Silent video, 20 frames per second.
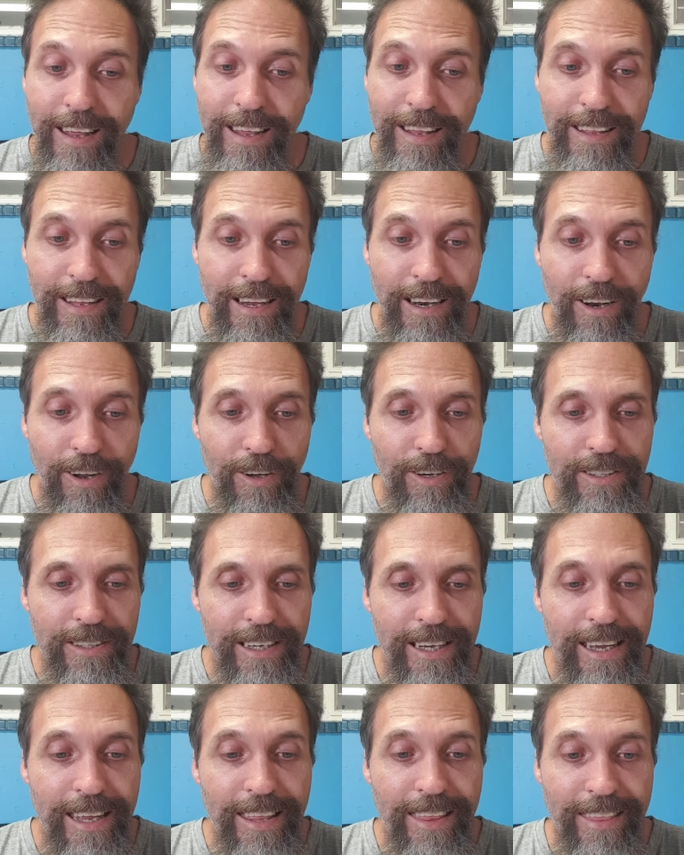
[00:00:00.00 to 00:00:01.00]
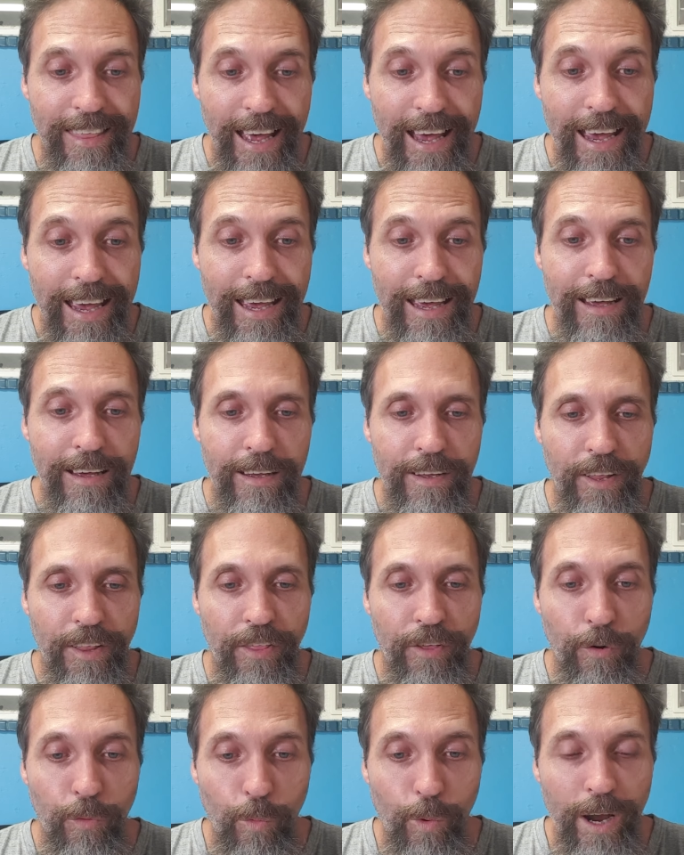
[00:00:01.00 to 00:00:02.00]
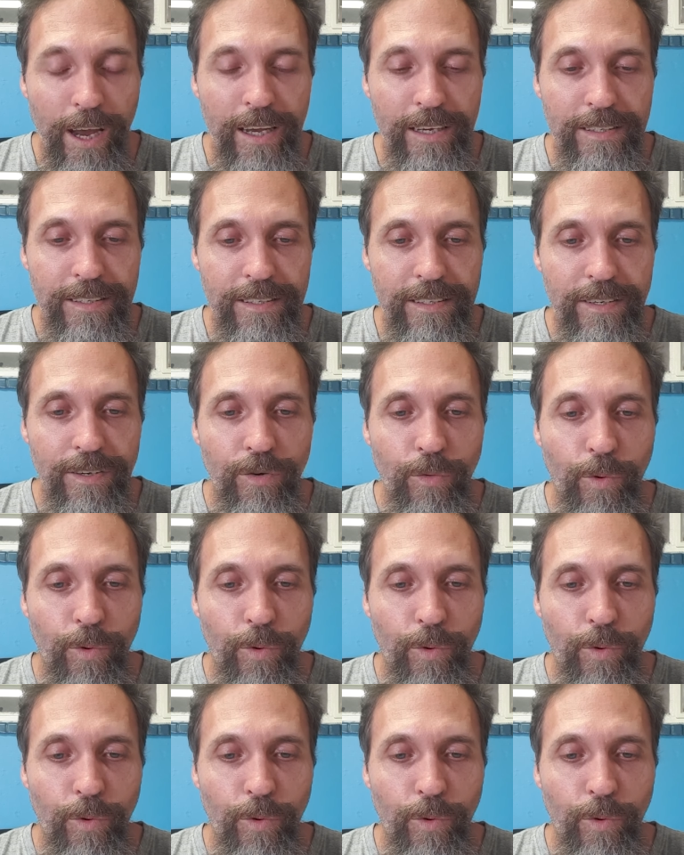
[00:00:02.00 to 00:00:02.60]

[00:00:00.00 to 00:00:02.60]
Then, lastly, they, the West,